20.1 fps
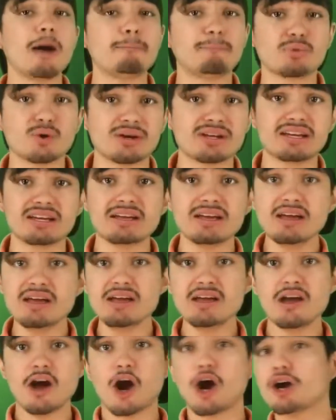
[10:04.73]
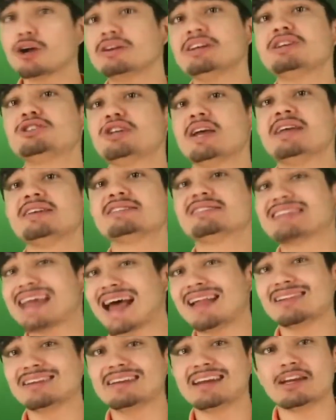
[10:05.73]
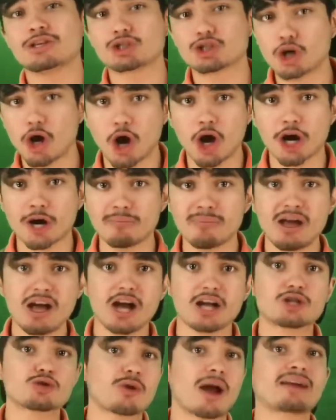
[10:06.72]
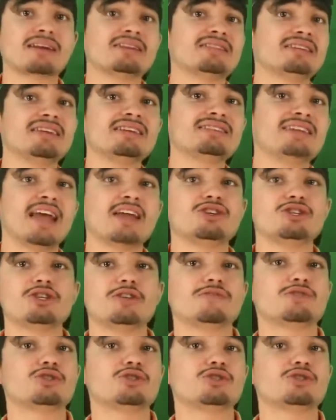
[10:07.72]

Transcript: upbringing, RDJ's talent and charm attracted the attention